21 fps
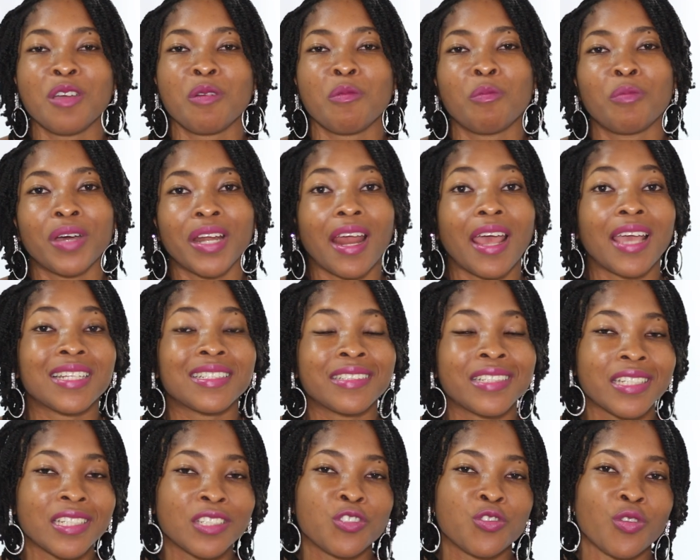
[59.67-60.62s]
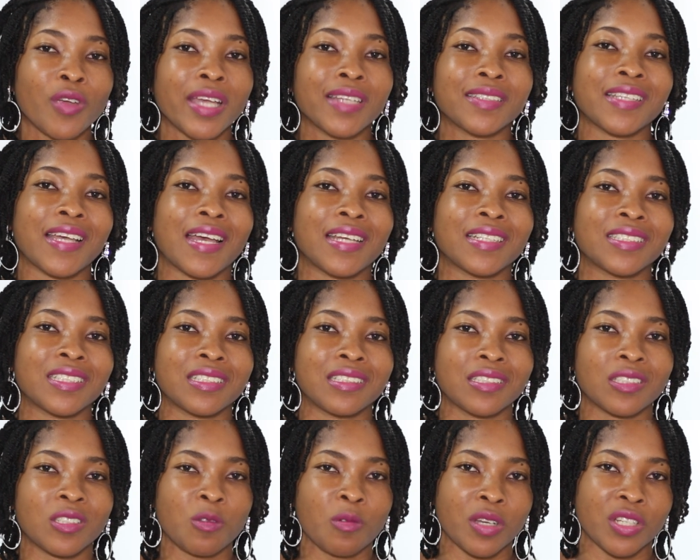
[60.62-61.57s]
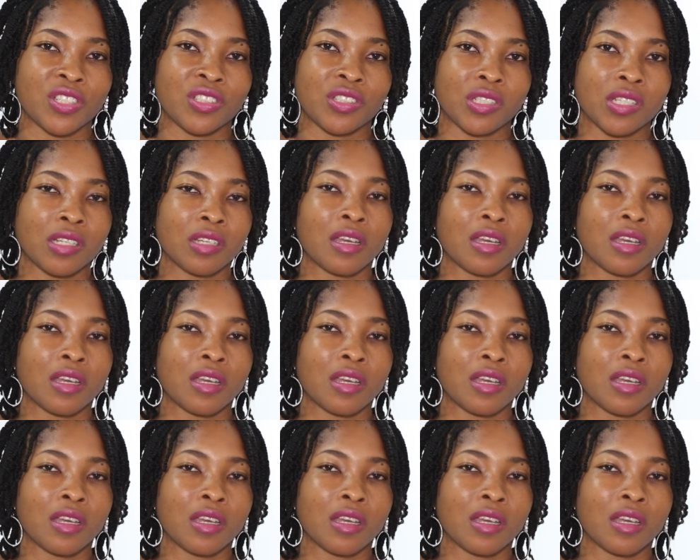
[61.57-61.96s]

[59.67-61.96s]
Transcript: but I did try to answer this question